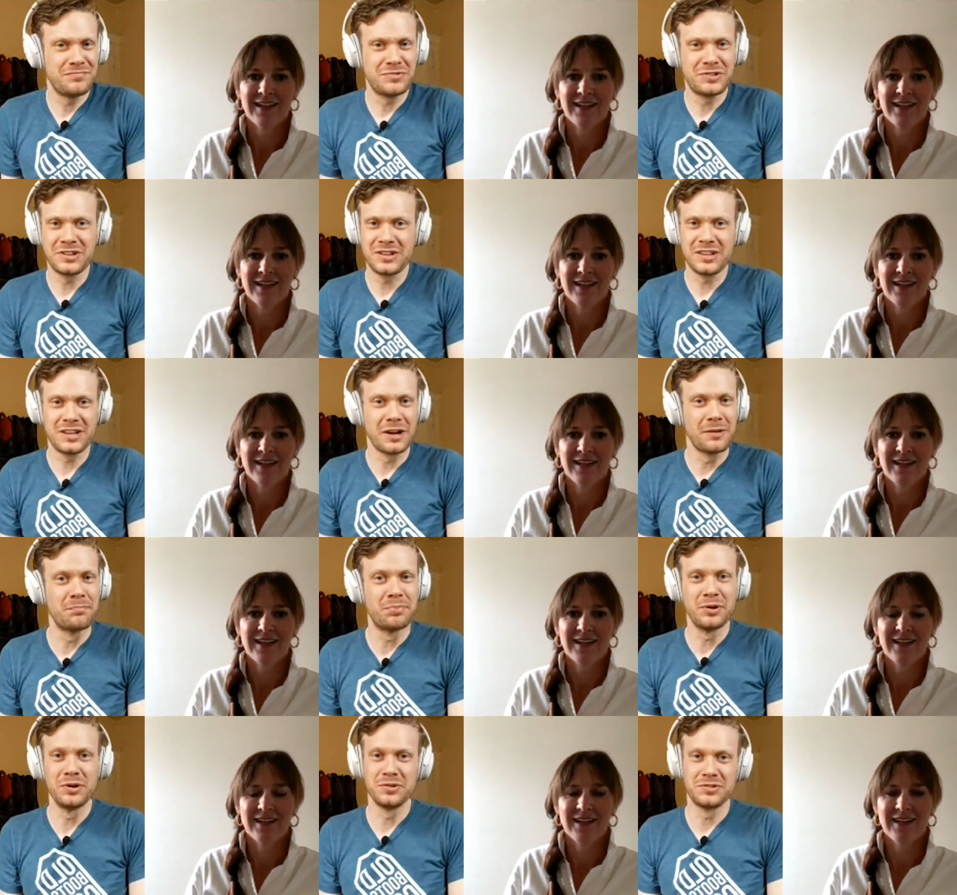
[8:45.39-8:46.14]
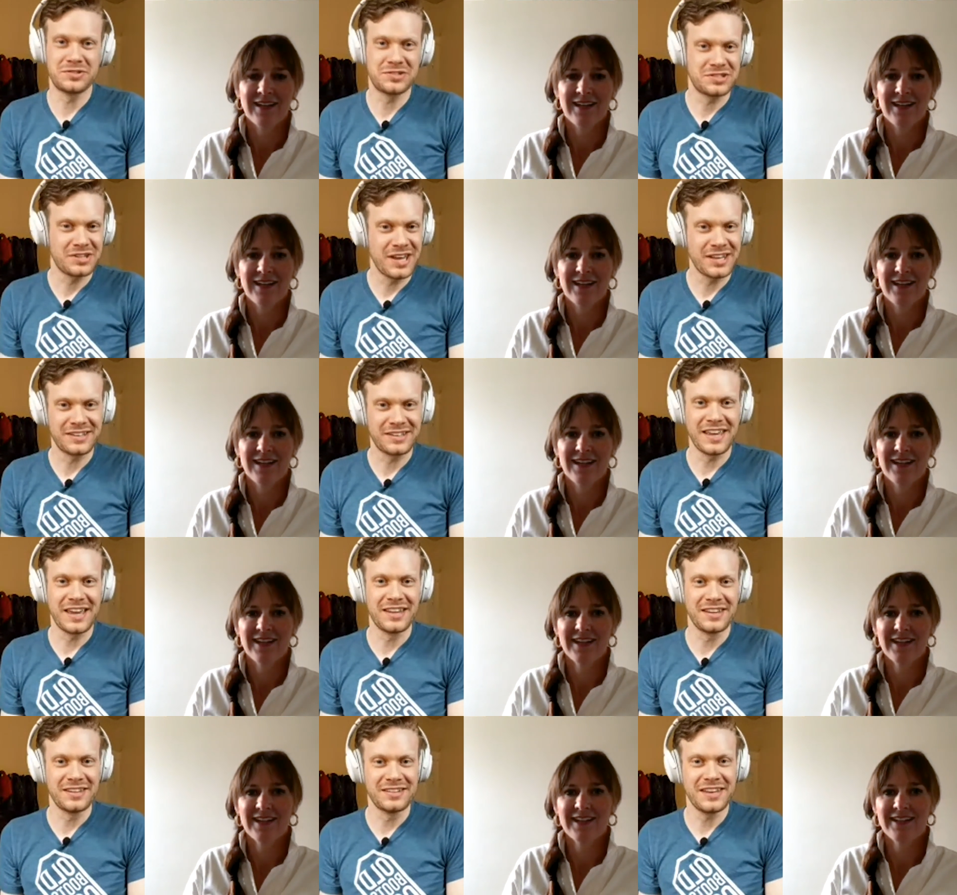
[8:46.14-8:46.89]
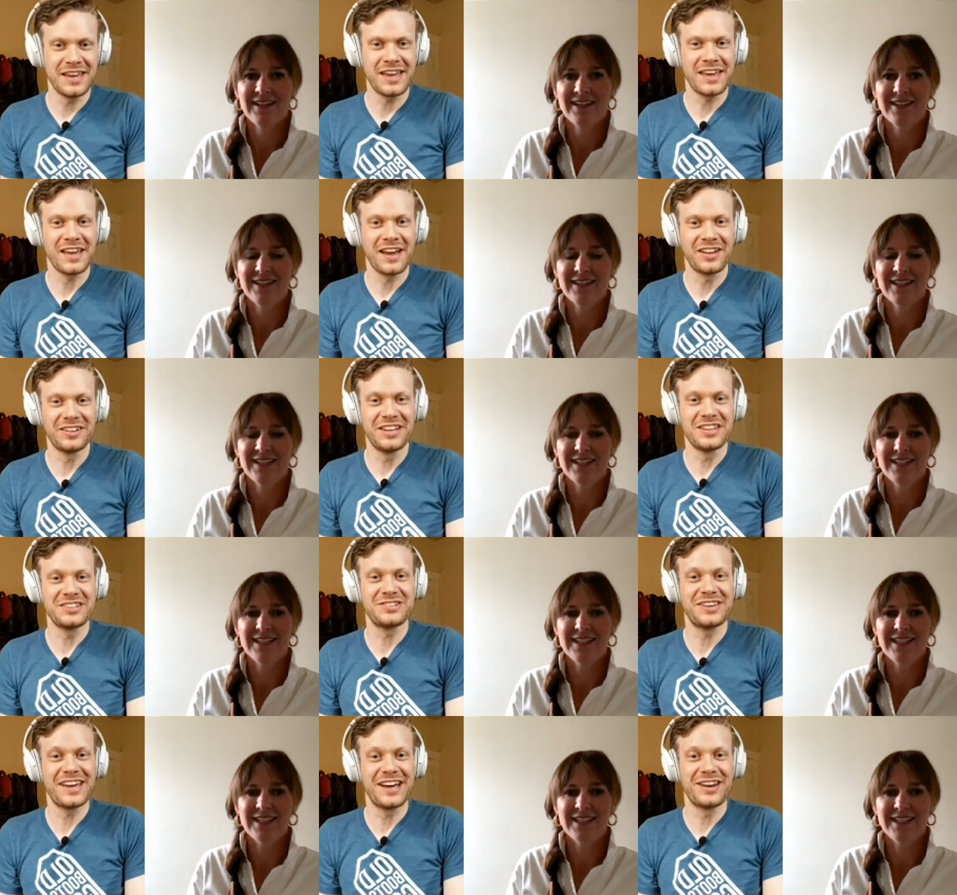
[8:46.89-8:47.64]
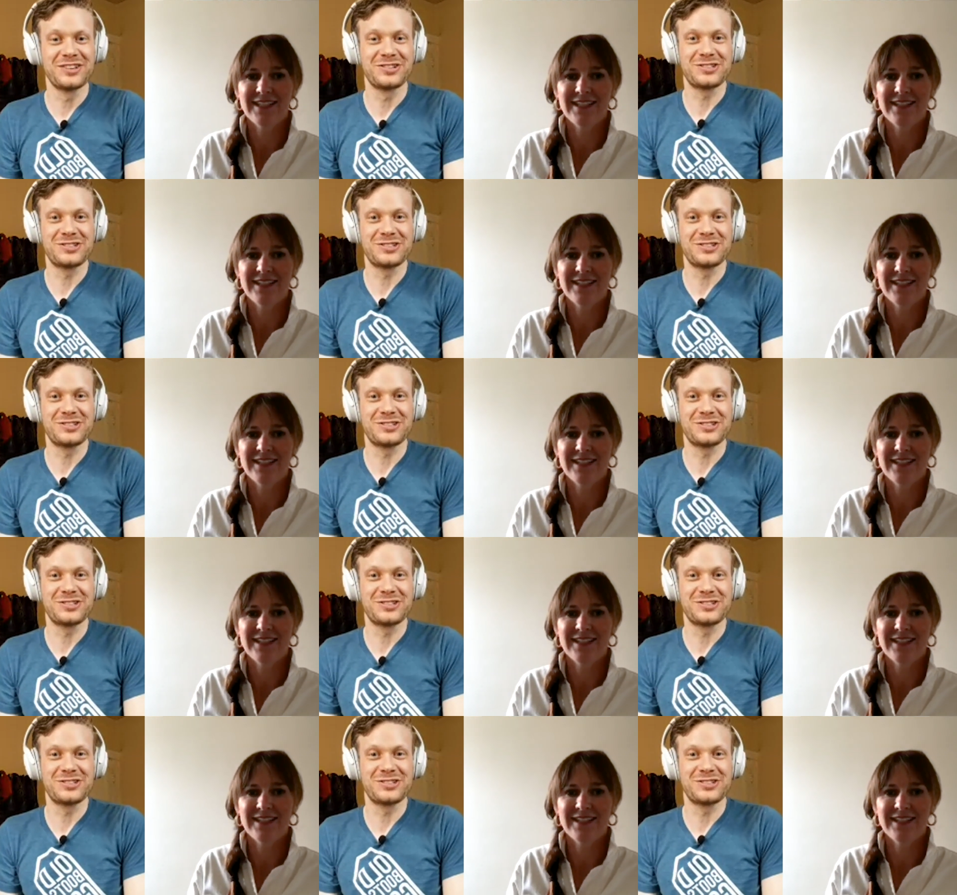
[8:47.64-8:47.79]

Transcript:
Speaker 1: their boots at the end of the day, unless you got a,